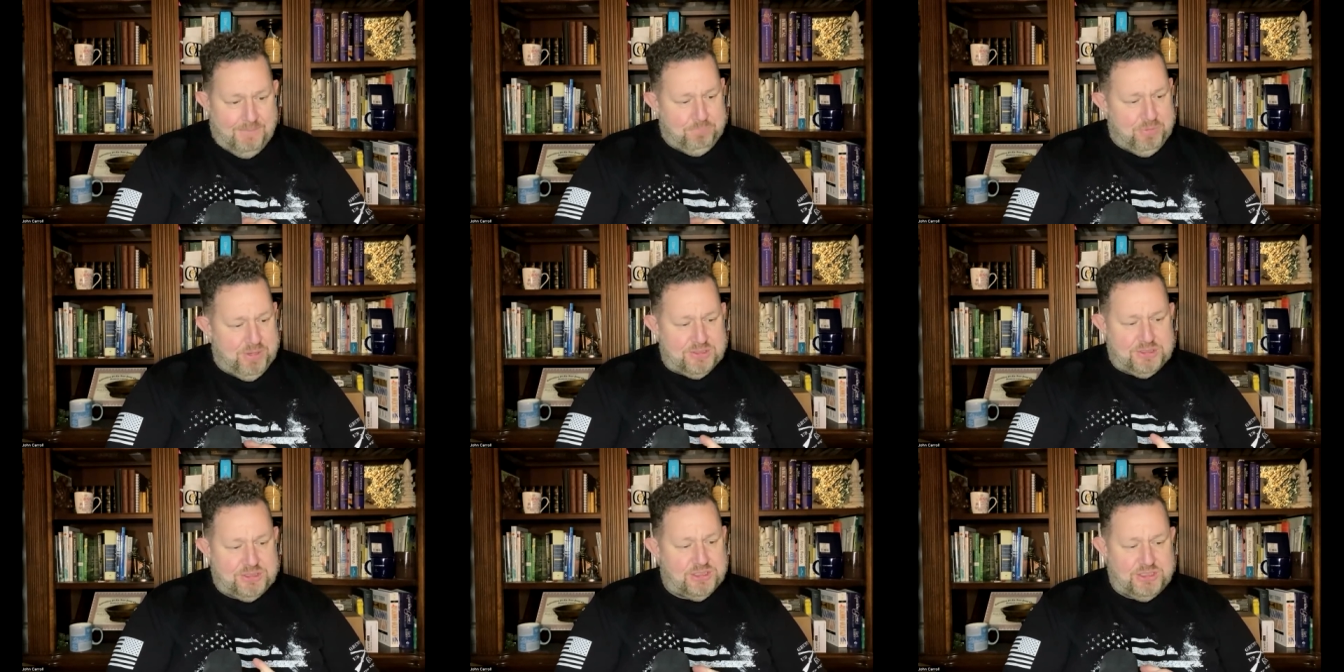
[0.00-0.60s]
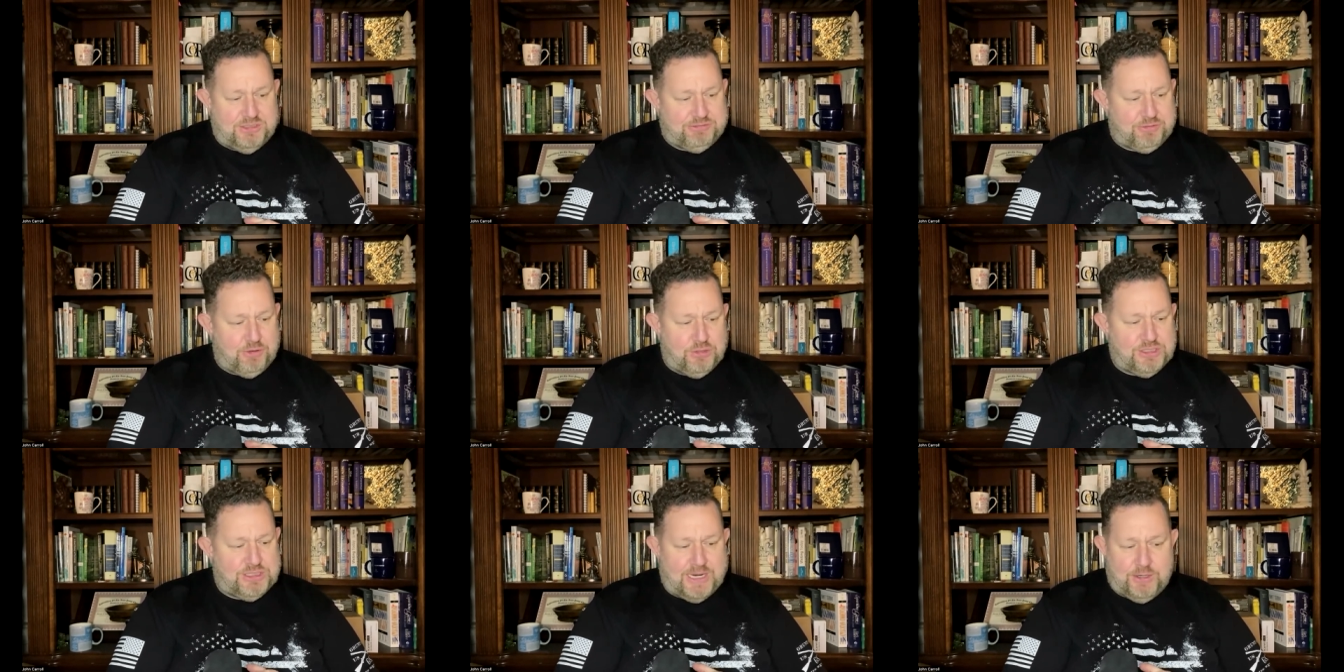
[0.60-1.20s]
This is the
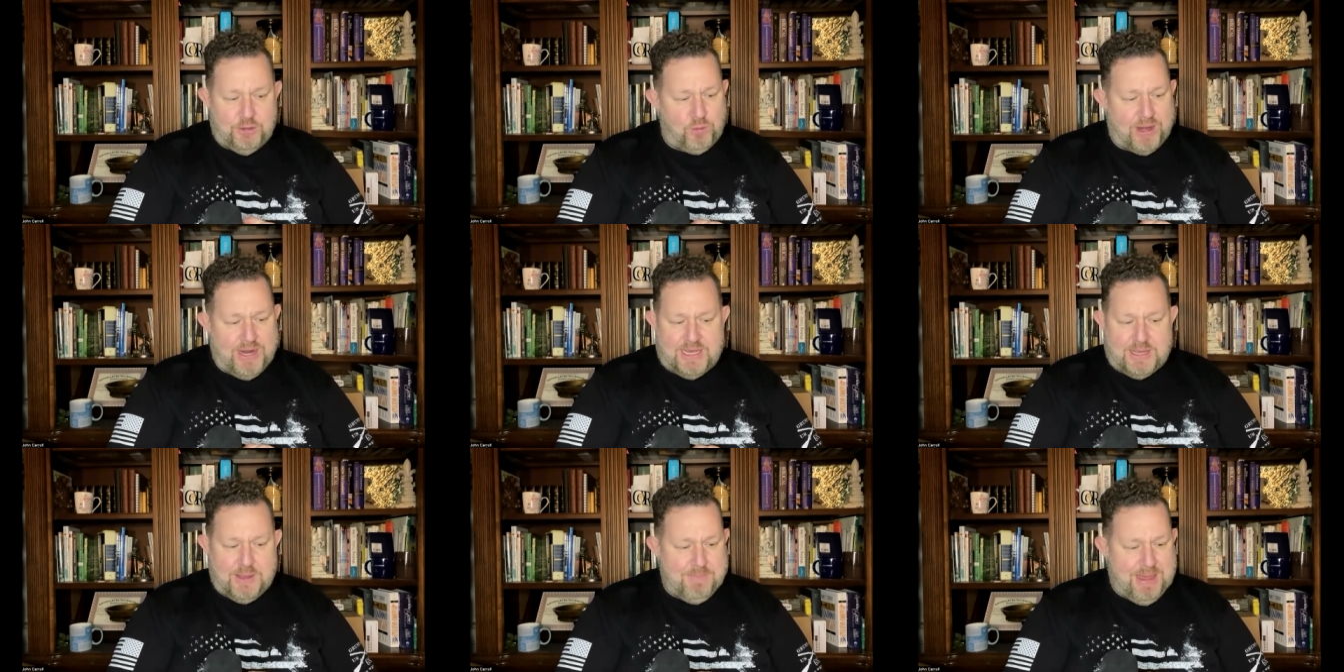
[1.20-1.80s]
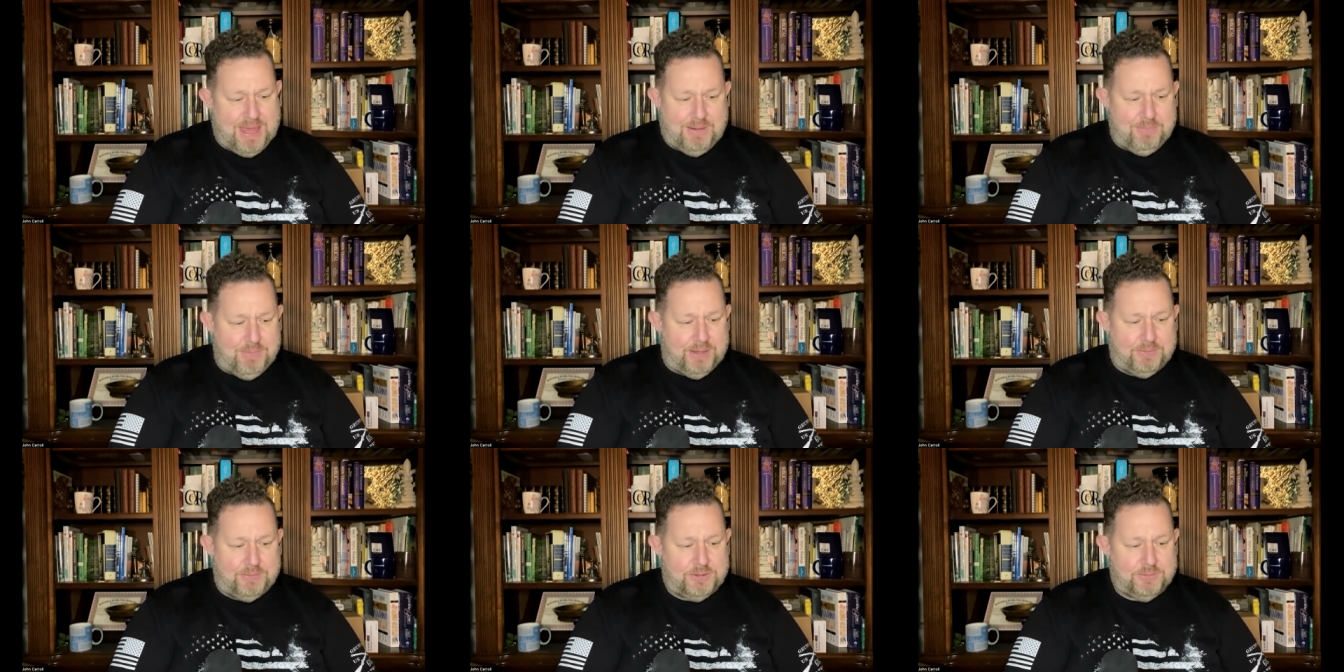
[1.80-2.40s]
first and great
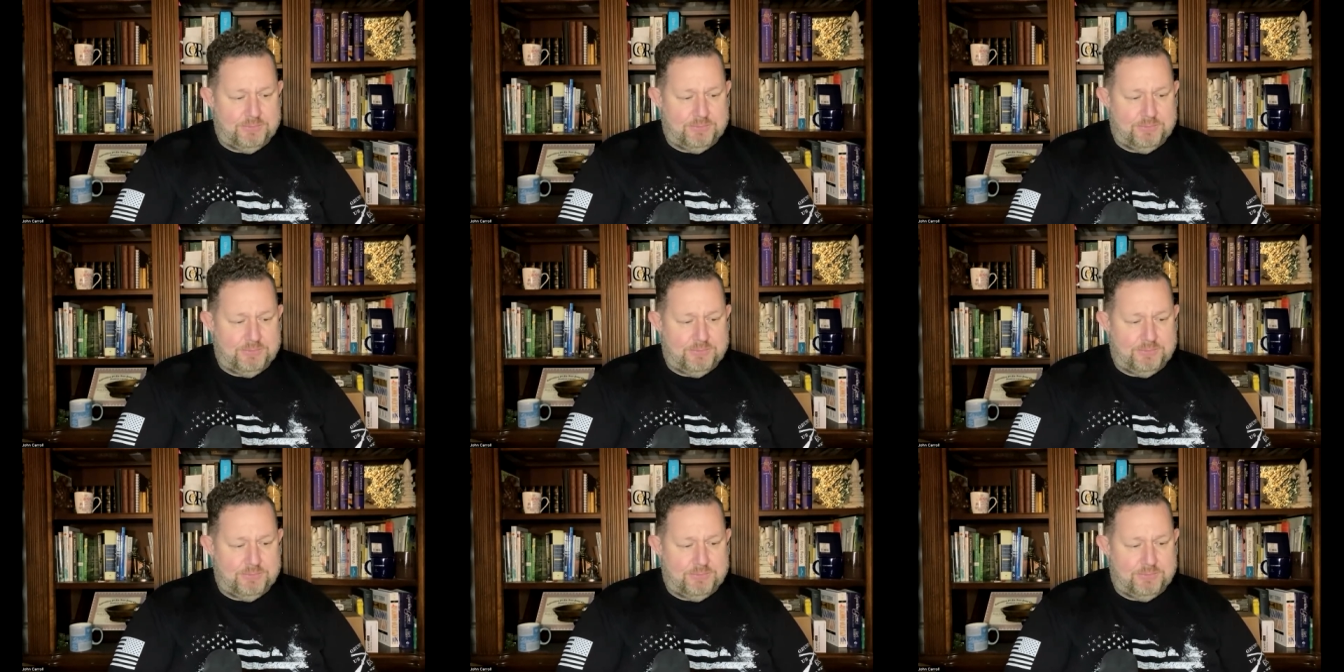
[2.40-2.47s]
commandment.